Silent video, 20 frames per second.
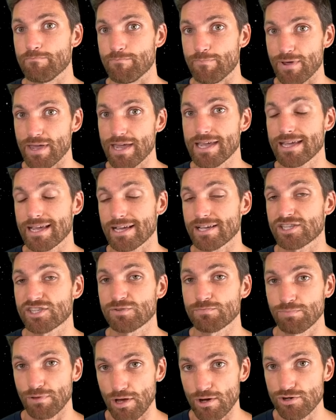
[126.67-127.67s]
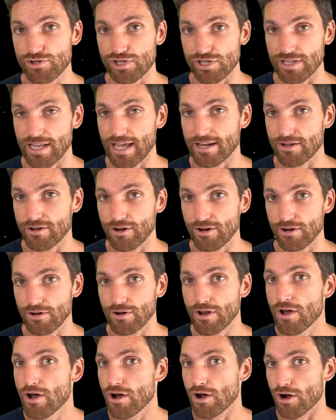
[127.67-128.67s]
big explosion that
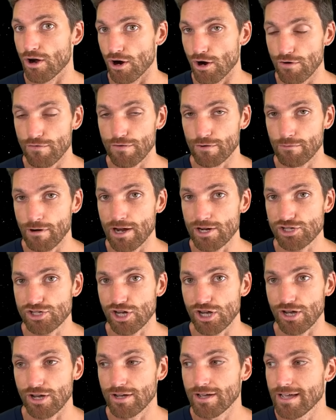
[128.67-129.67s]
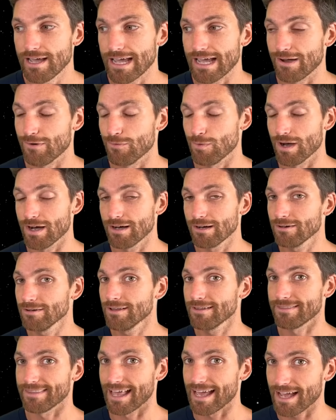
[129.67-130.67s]
occurred over Russia, and
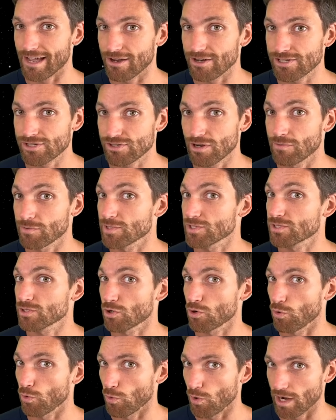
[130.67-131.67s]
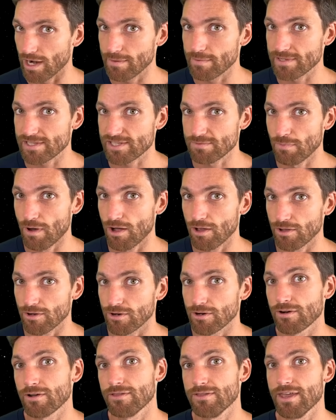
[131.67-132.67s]
well, that asteroid was quite a bit
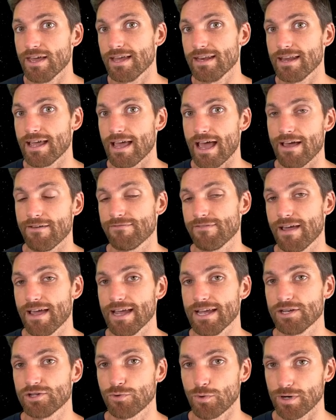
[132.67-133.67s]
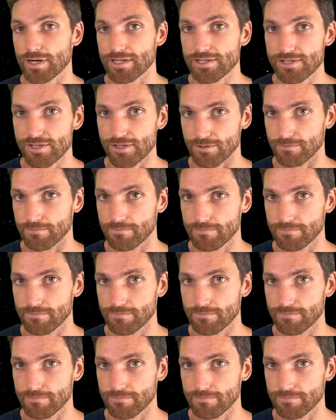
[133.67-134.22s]
smaller than FA-22.